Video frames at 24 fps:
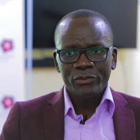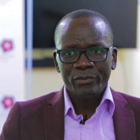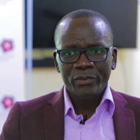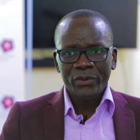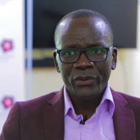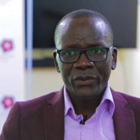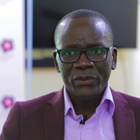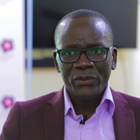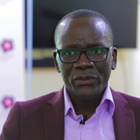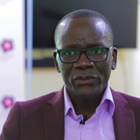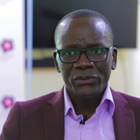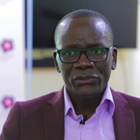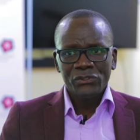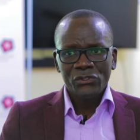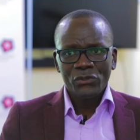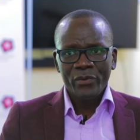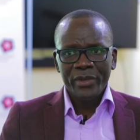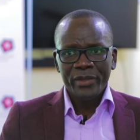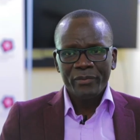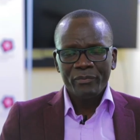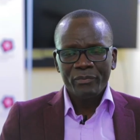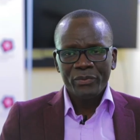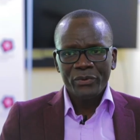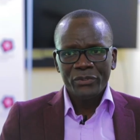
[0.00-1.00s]
tomorrow. So
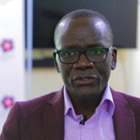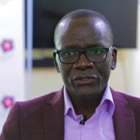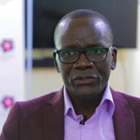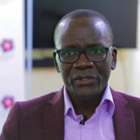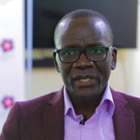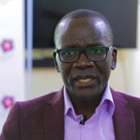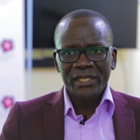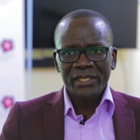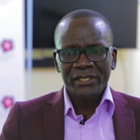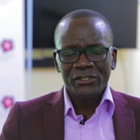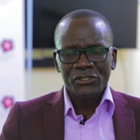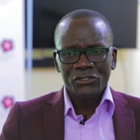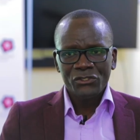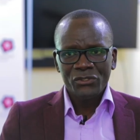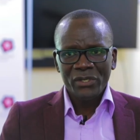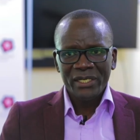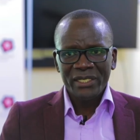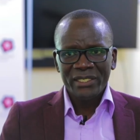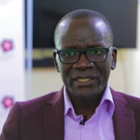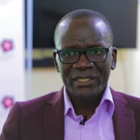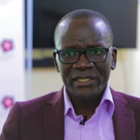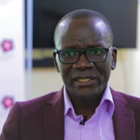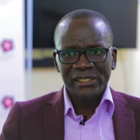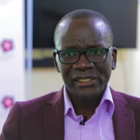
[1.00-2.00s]
we put together
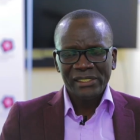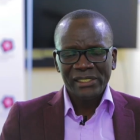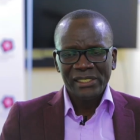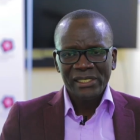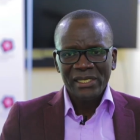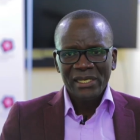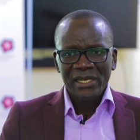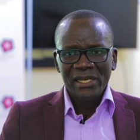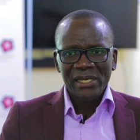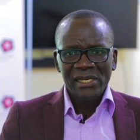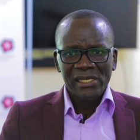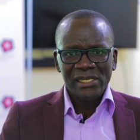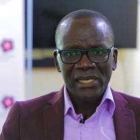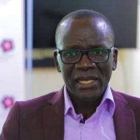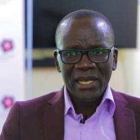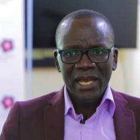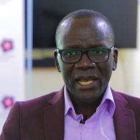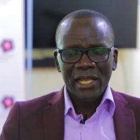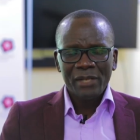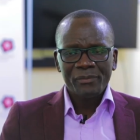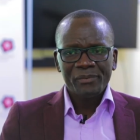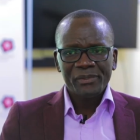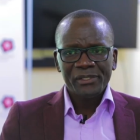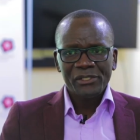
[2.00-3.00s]
strategies that
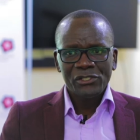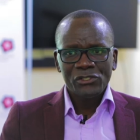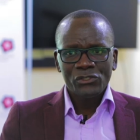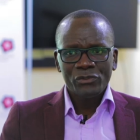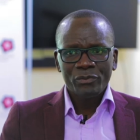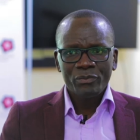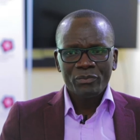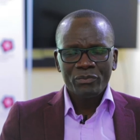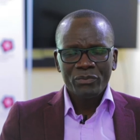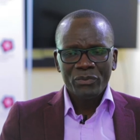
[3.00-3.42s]
help us to